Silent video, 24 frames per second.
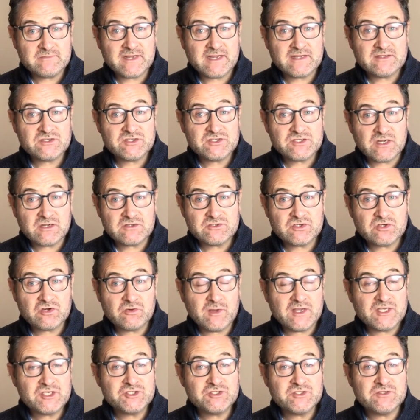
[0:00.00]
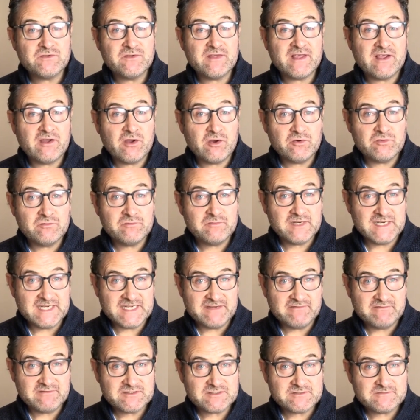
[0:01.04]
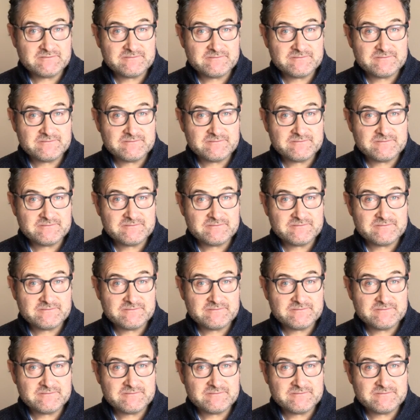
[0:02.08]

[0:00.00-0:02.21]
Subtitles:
and start to question their own beliefs.